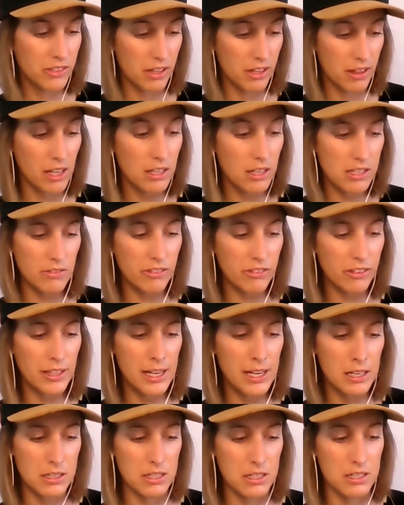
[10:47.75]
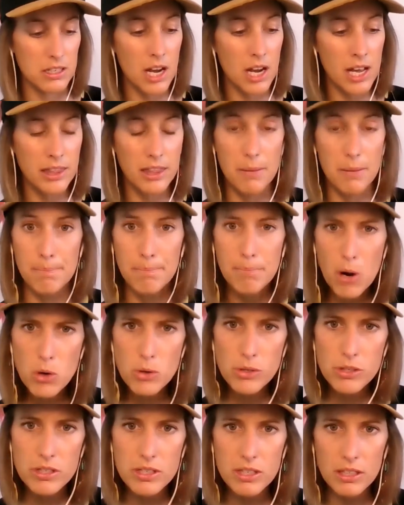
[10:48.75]
to think differently and design the
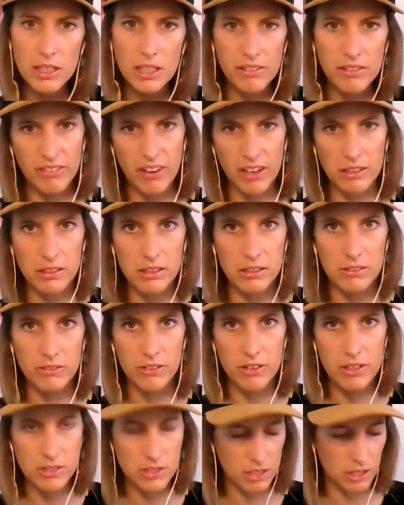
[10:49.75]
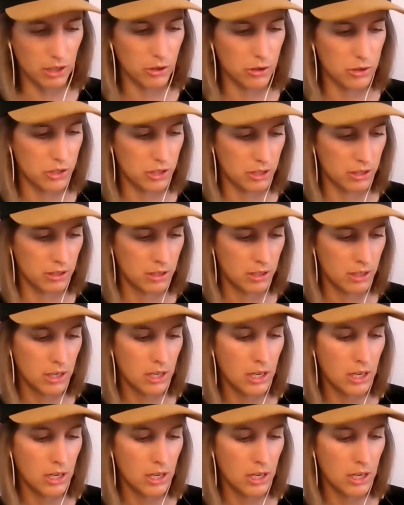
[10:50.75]
most effective solution.